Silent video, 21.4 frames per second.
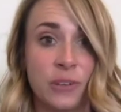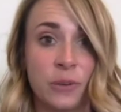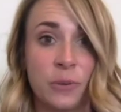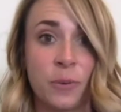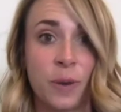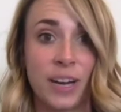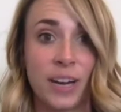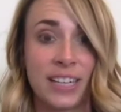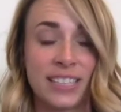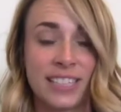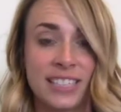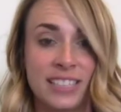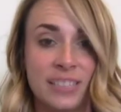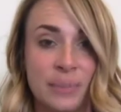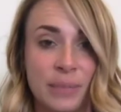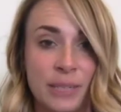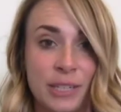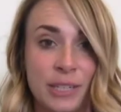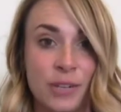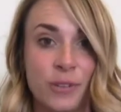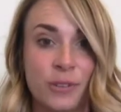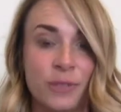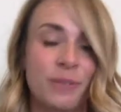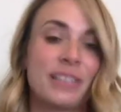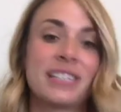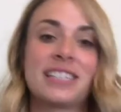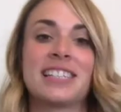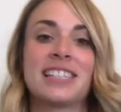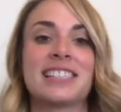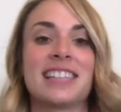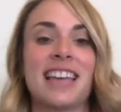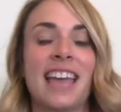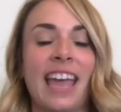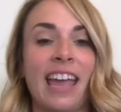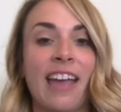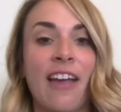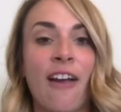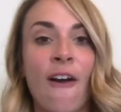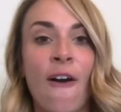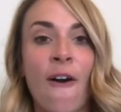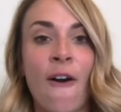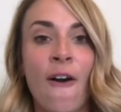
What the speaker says: you want to be told what to say.